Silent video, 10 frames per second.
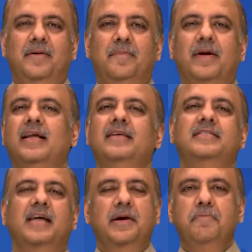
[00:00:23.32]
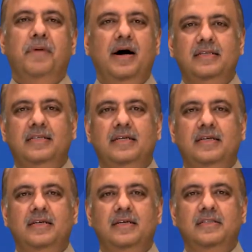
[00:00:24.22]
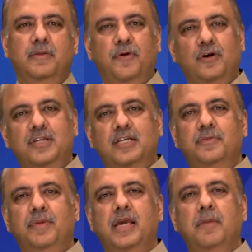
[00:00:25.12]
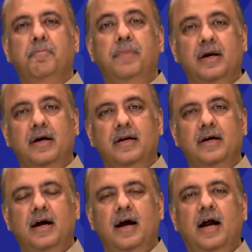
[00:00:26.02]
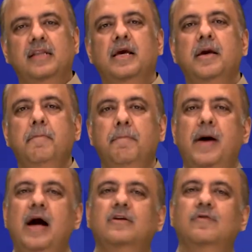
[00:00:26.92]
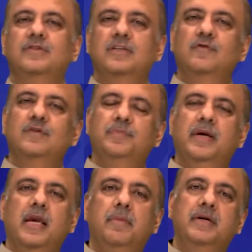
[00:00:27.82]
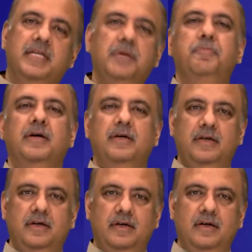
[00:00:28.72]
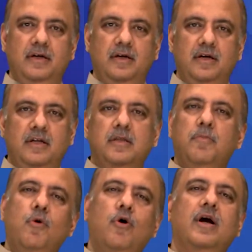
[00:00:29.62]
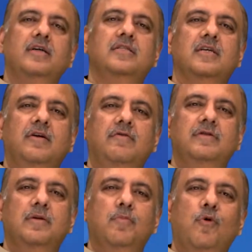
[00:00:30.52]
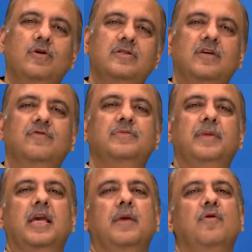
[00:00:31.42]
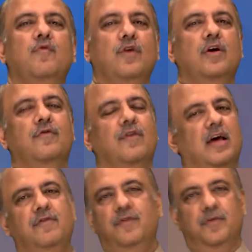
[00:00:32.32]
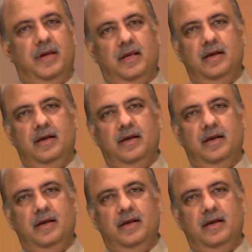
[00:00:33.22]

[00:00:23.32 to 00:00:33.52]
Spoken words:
But as time passed, the projects became bigger and the impact of service became deeper. The more I served, the more service became a way of life for me.